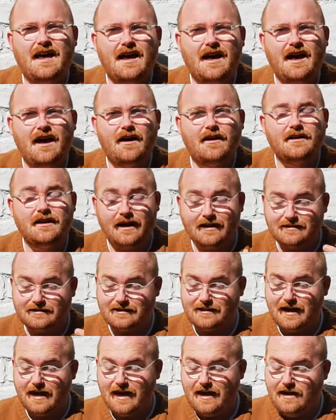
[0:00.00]
And
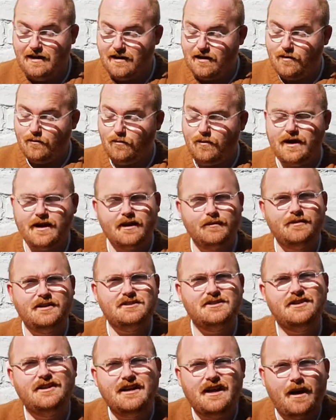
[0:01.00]
today, we're going to be
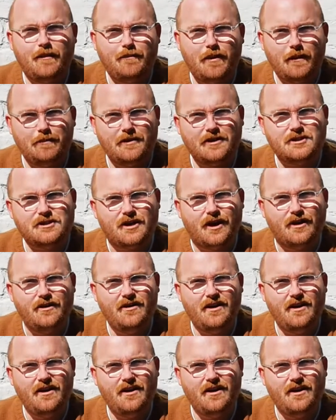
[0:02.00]
doing a puppet show.